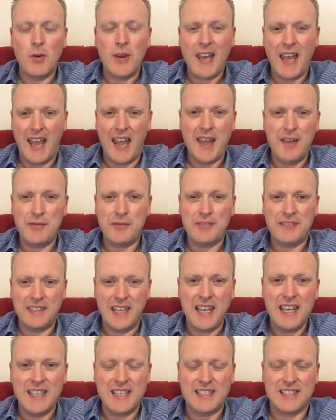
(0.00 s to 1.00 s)
We have
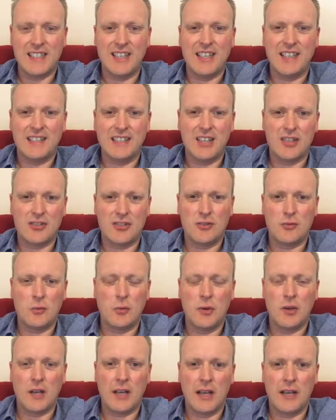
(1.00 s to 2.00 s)
days that it doesn't
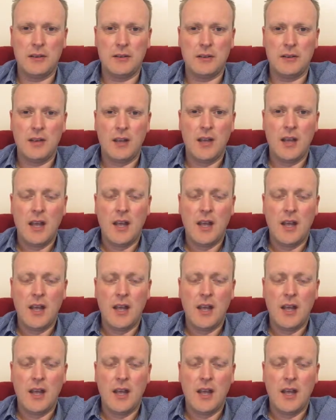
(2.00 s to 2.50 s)
work out.